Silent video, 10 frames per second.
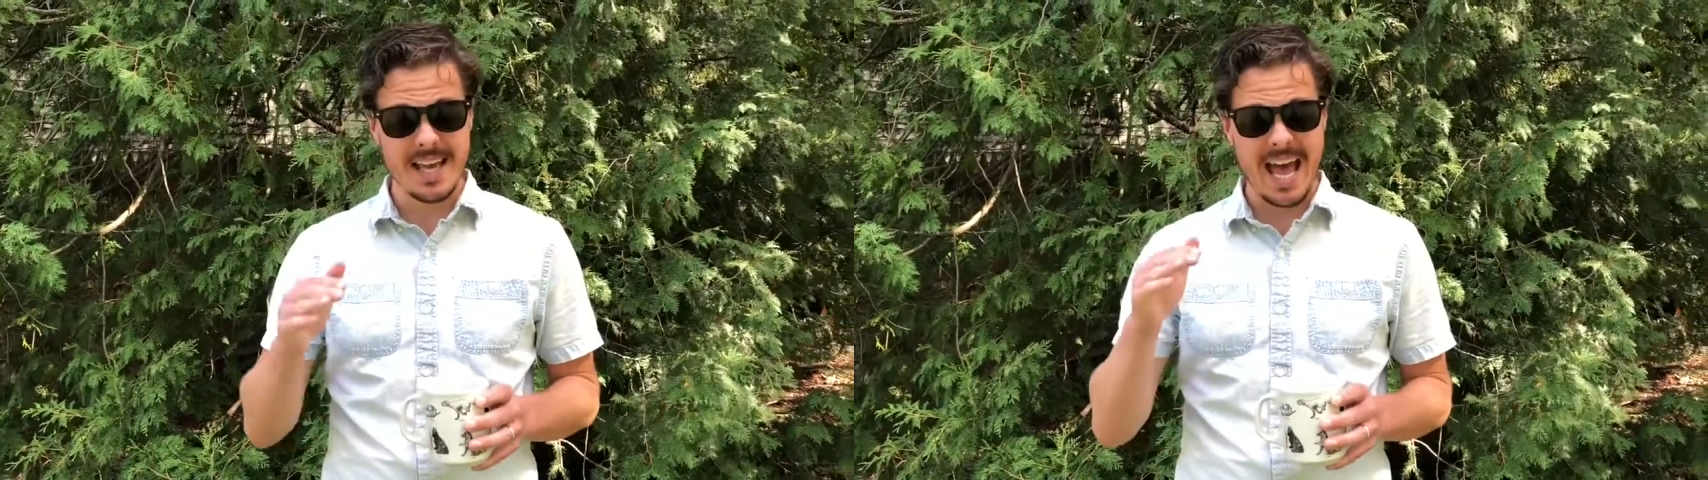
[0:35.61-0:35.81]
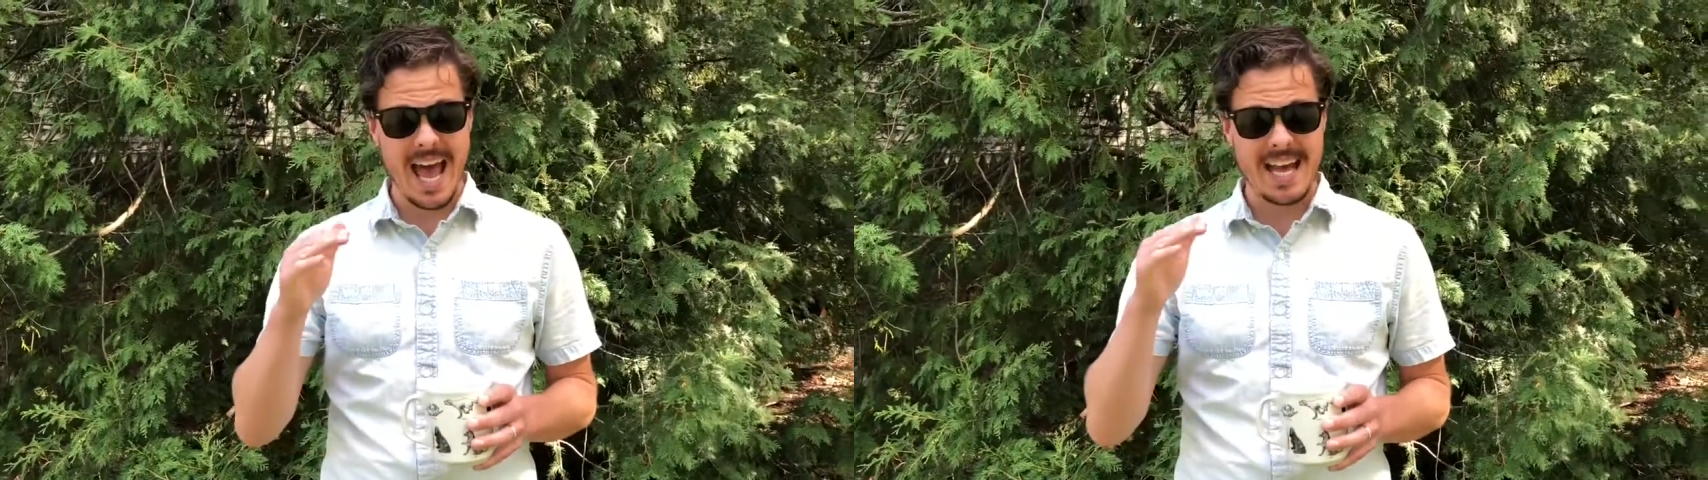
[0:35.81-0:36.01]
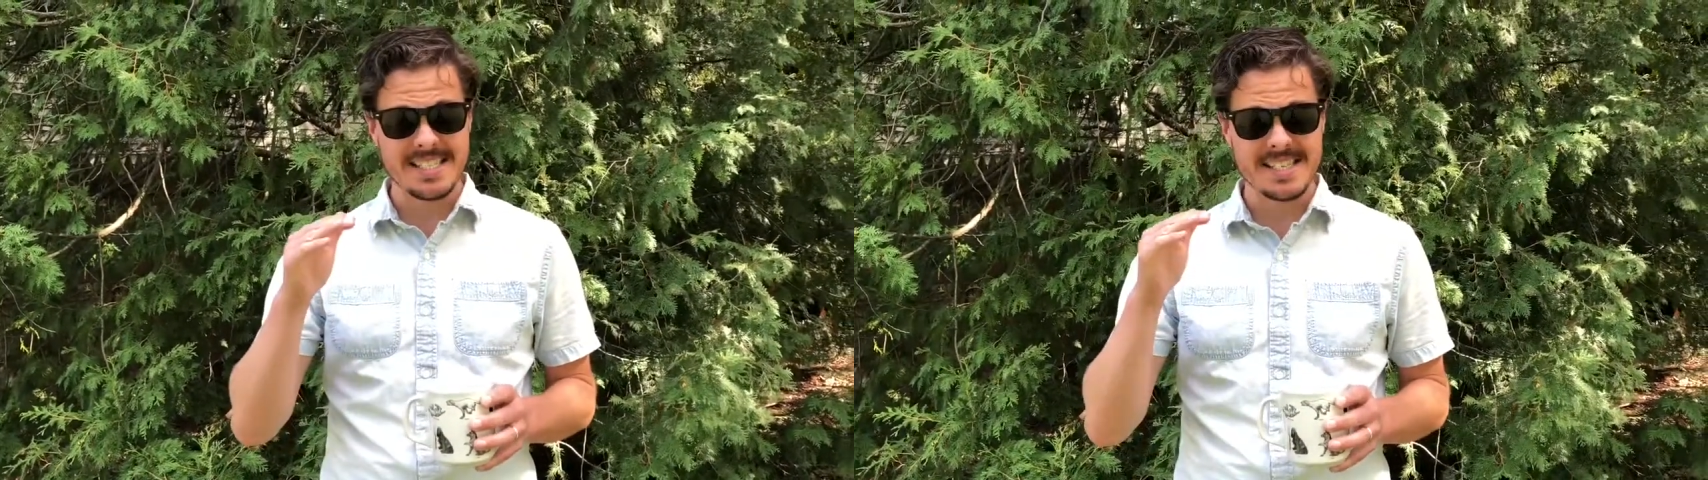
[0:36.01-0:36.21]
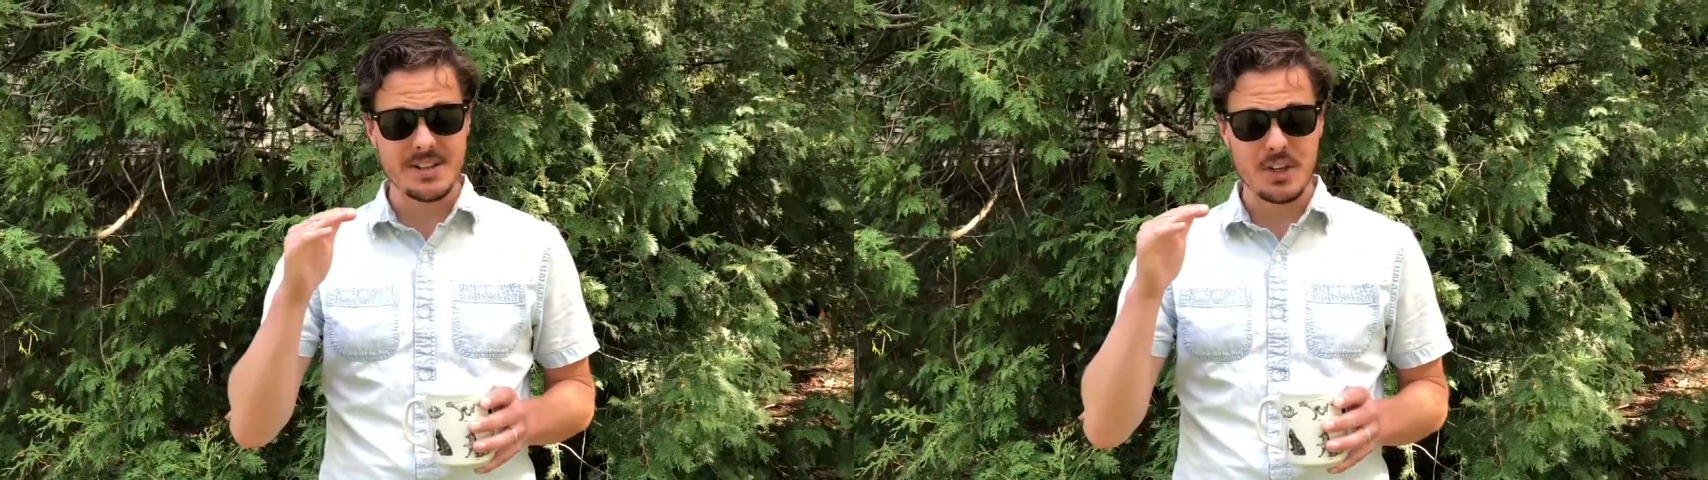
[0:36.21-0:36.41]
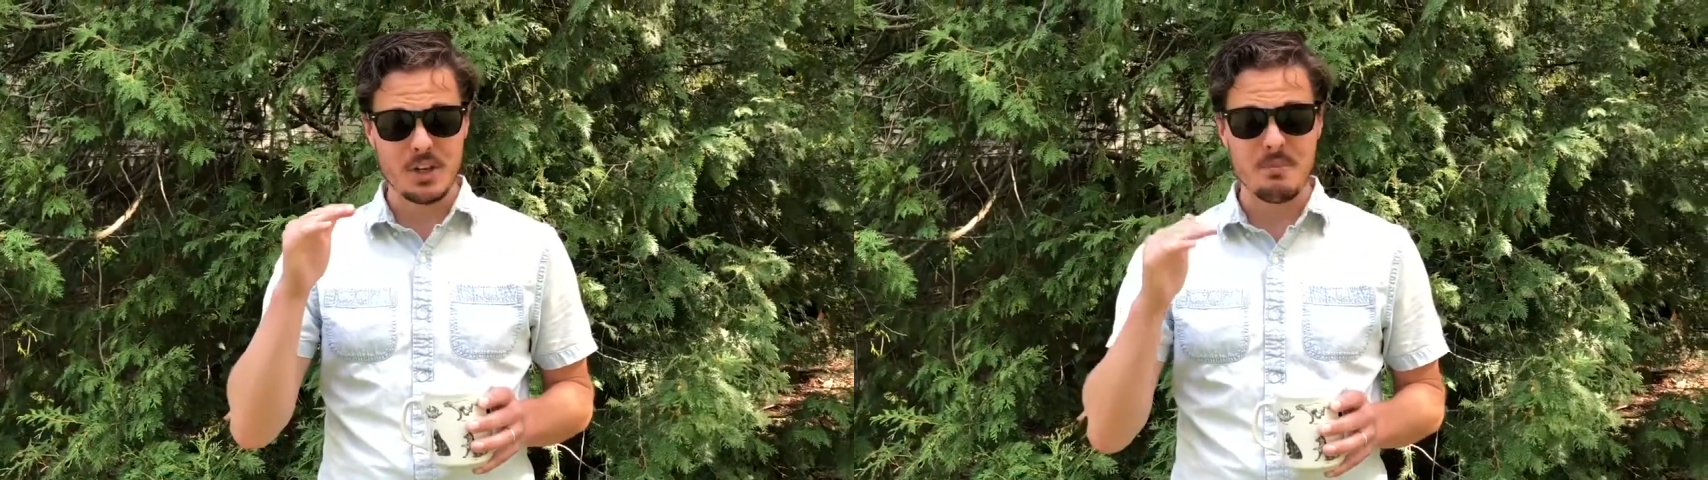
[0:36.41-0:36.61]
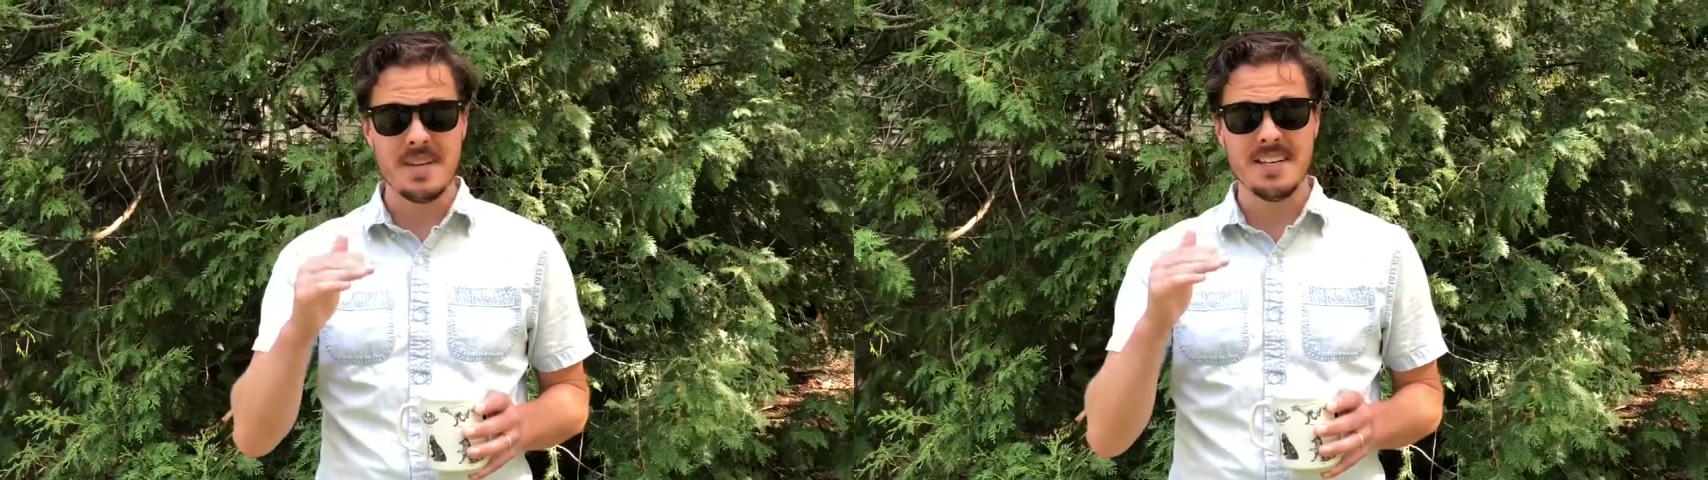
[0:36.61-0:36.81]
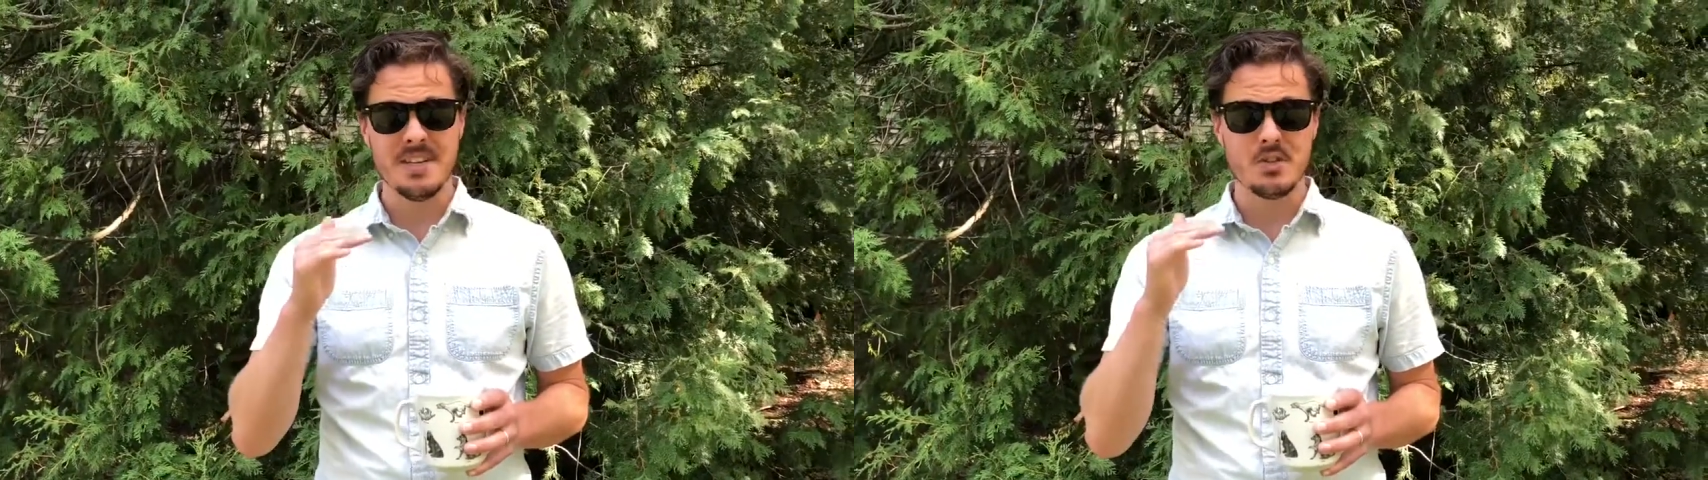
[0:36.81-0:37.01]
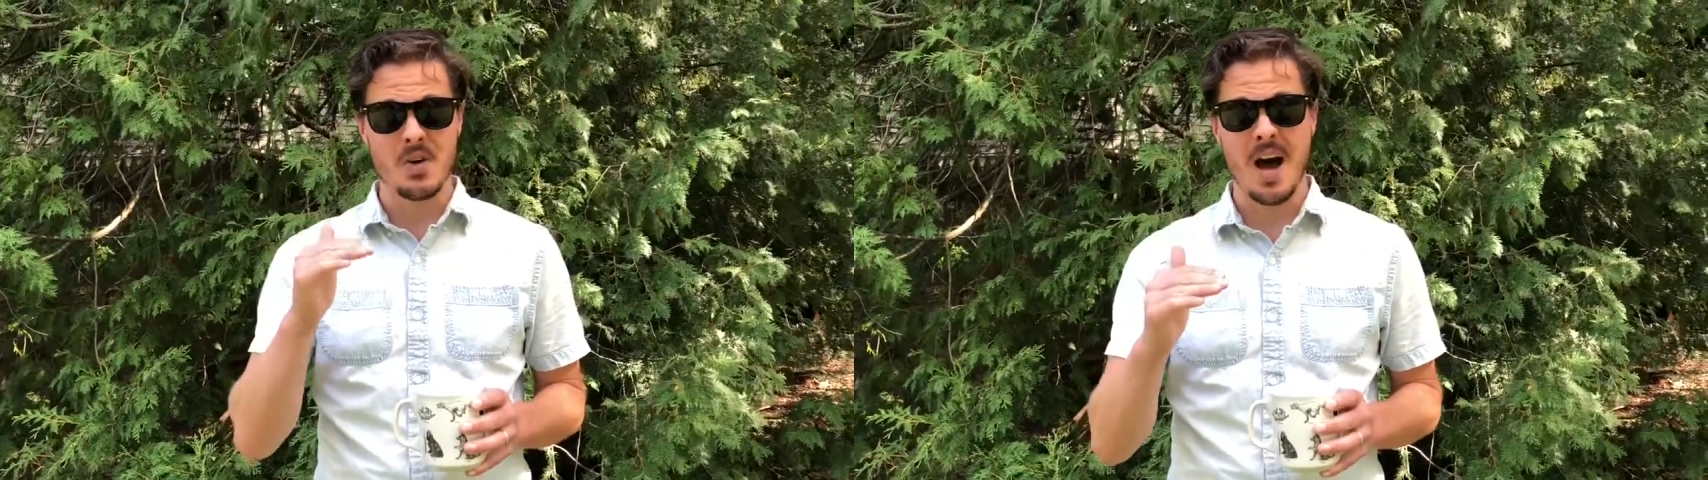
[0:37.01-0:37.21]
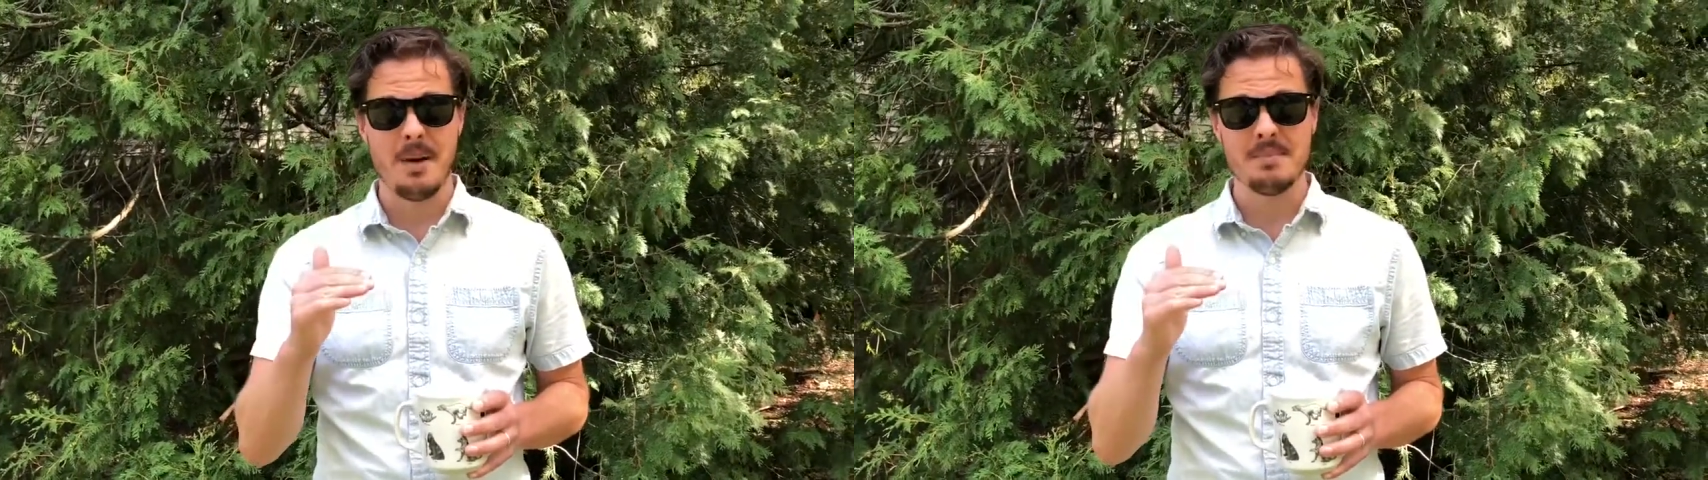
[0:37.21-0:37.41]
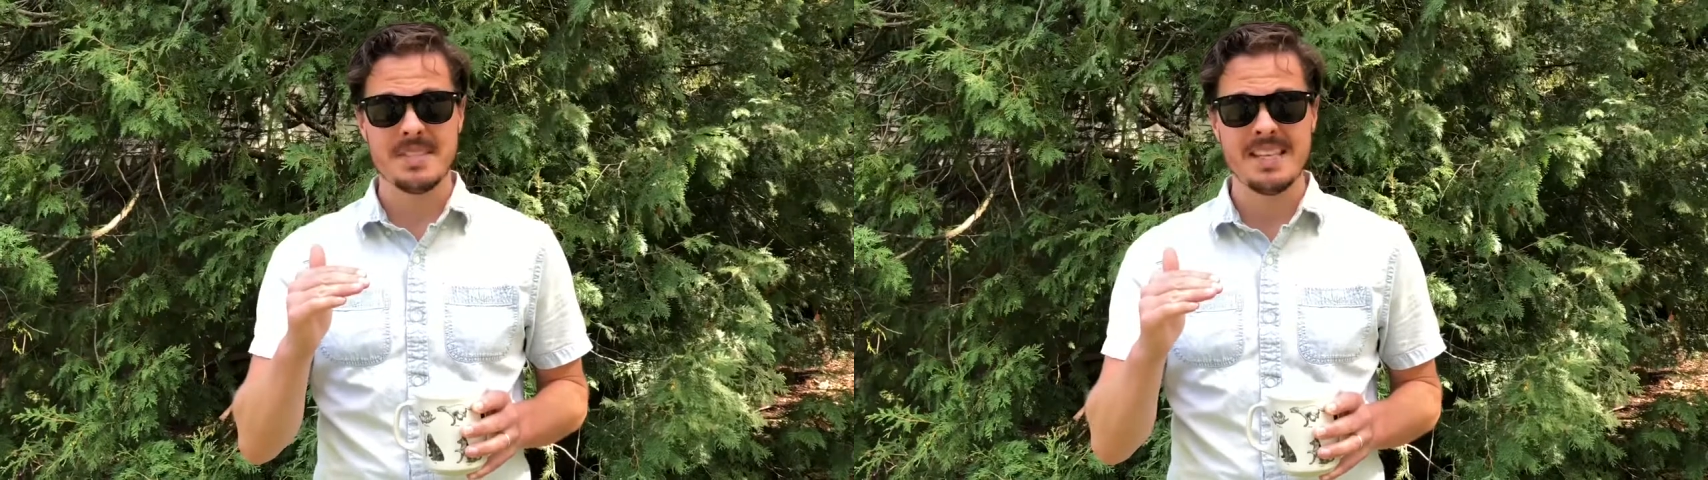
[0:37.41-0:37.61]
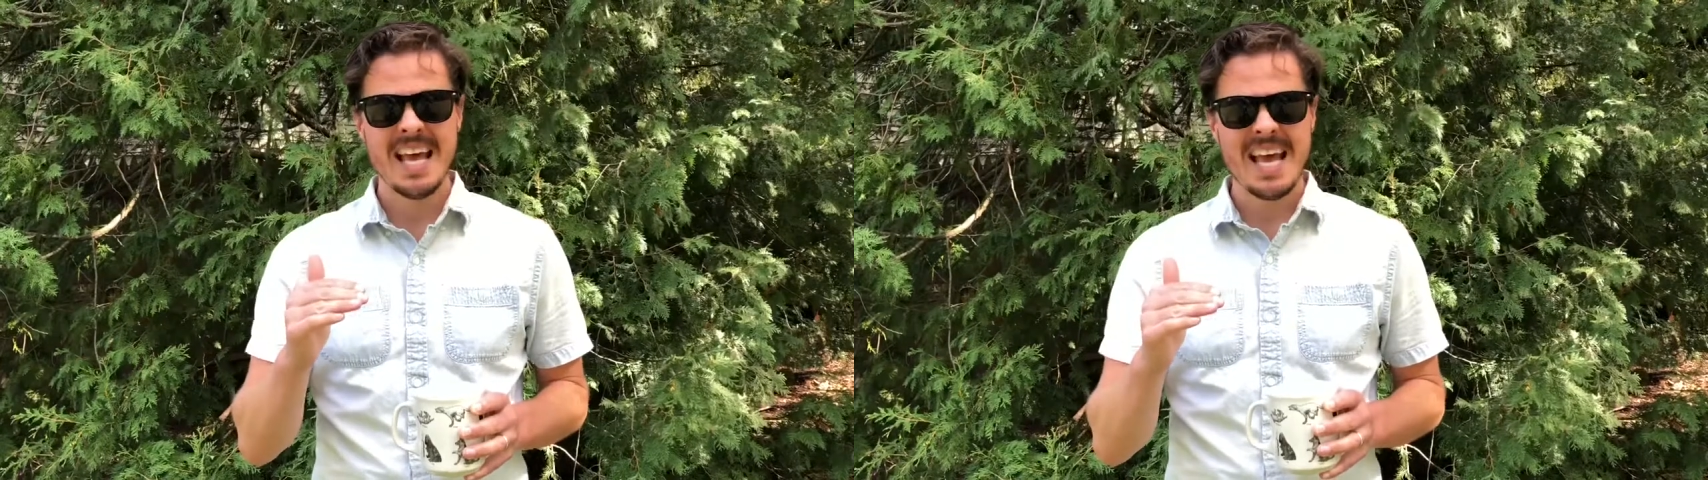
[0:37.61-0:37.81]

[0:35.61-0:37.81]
as the humidity drops.